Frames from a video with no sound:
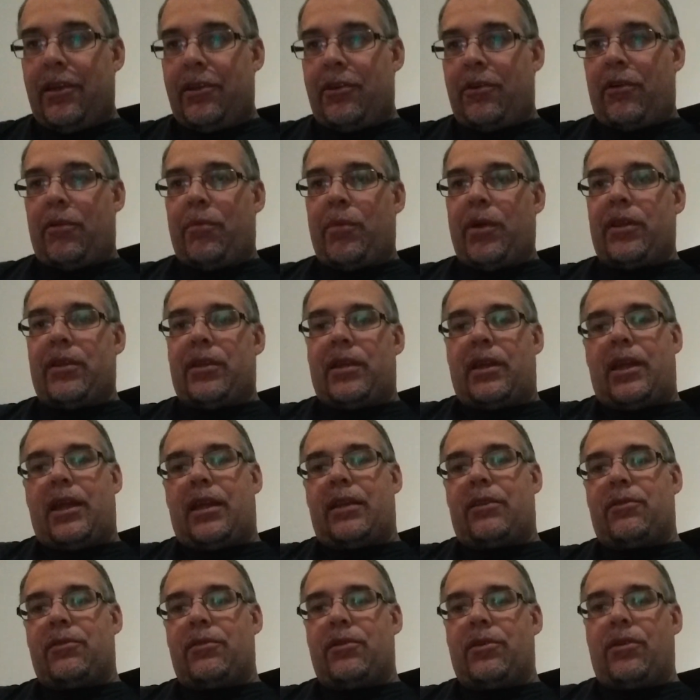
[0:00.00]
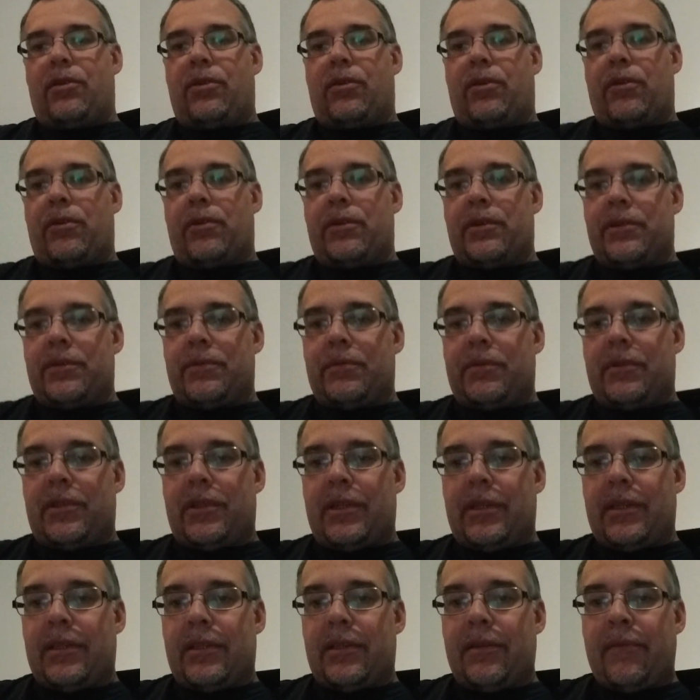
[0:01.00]
you're about to get to the chorus, which
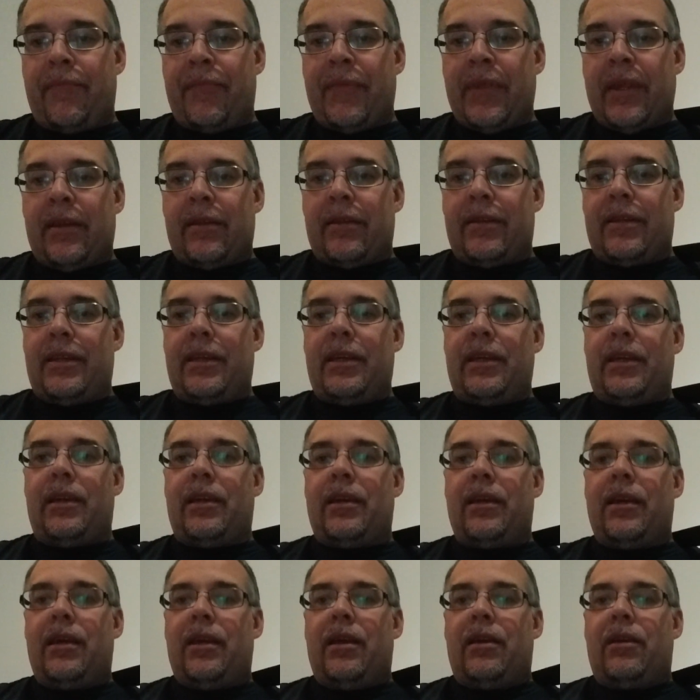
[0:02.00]
is D.